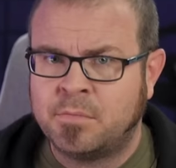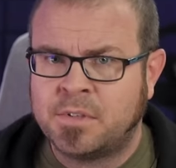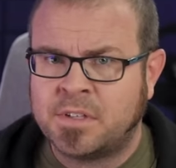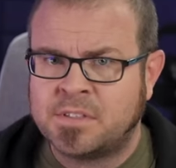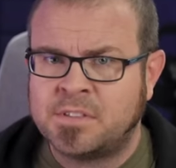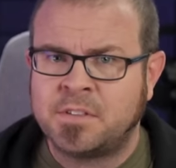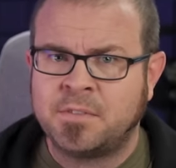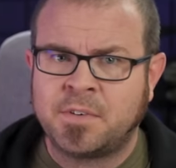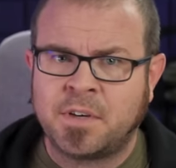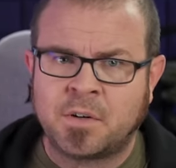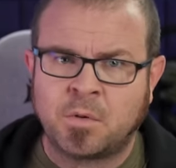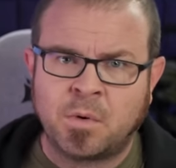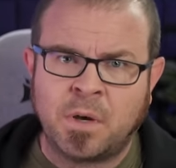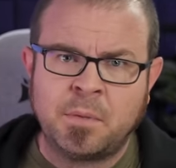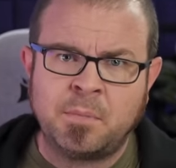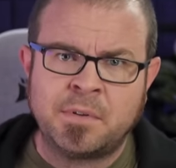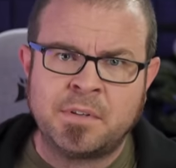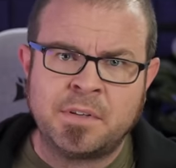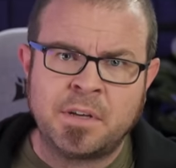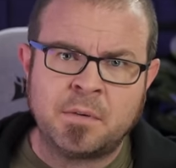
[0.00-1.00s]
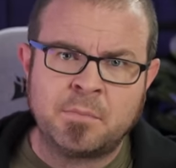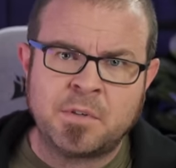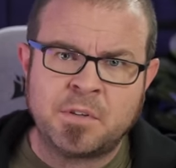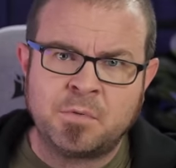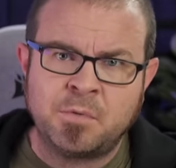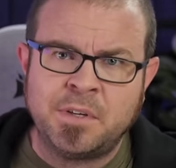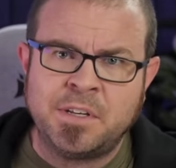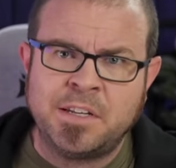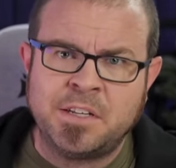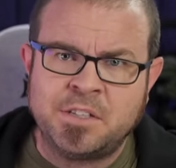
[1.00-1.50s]
Plus, you've got to wipe it down
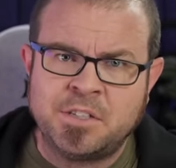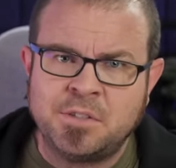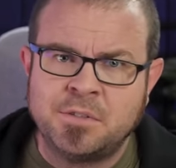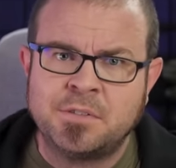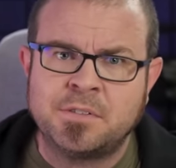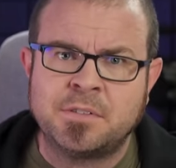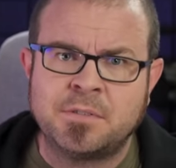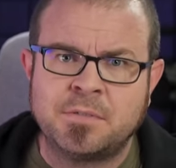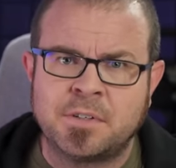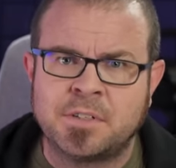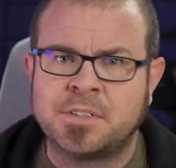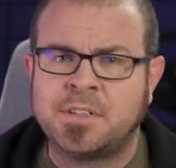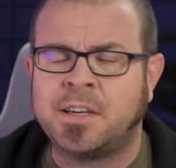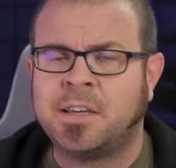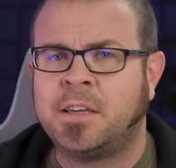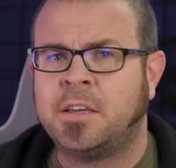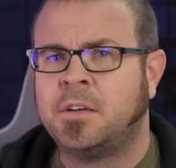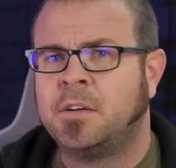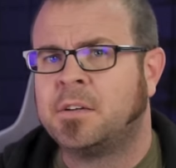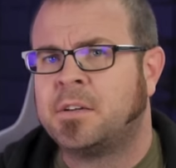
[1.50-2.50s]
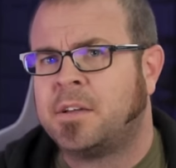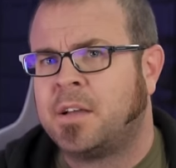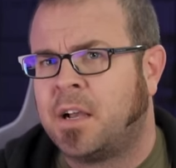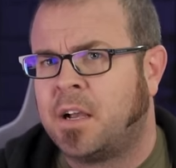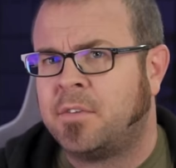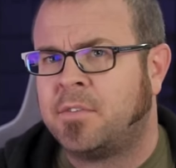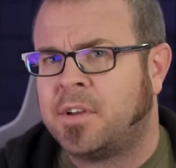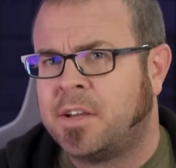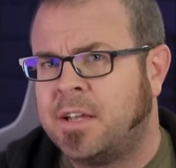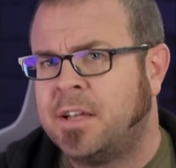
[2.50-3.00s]
between each use if you're taking good care
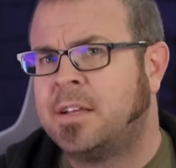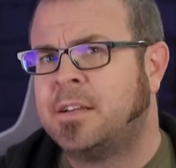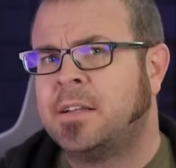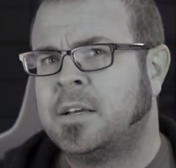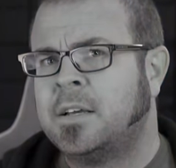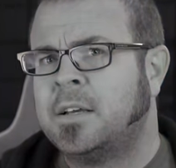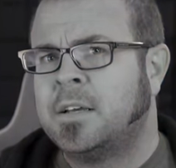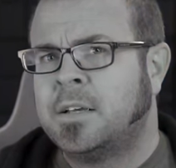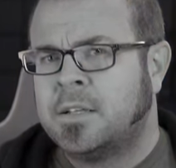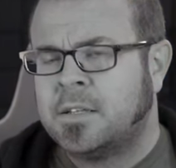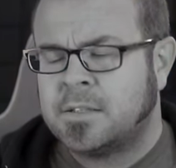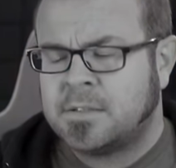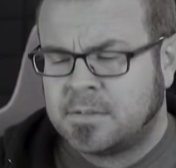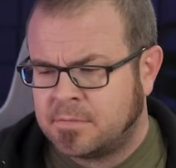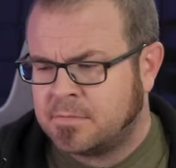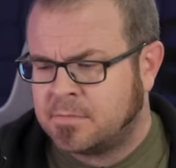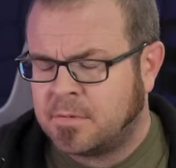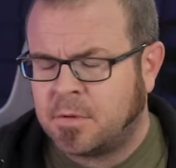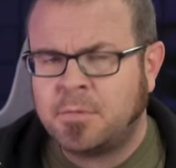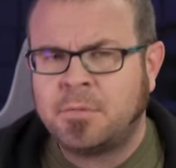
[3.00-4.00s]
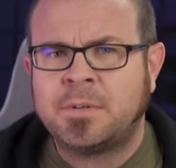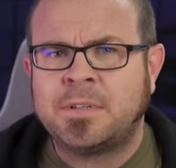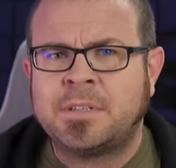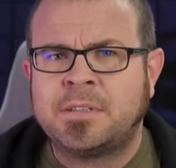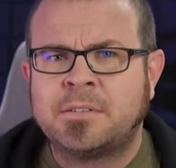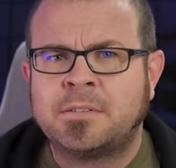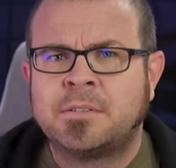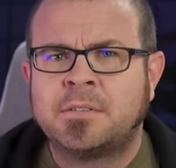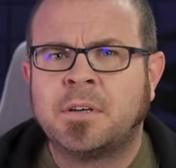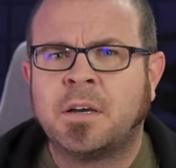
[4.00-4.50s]
of it. And what were we
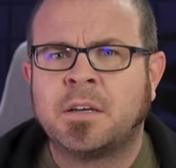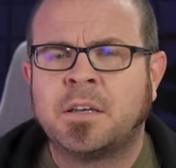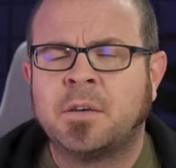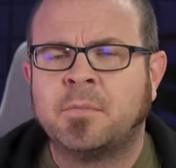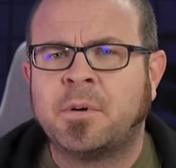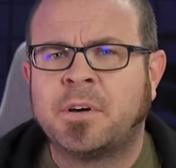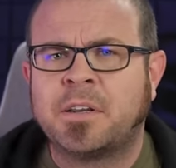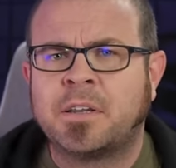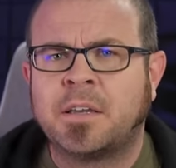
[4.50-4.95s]
talking about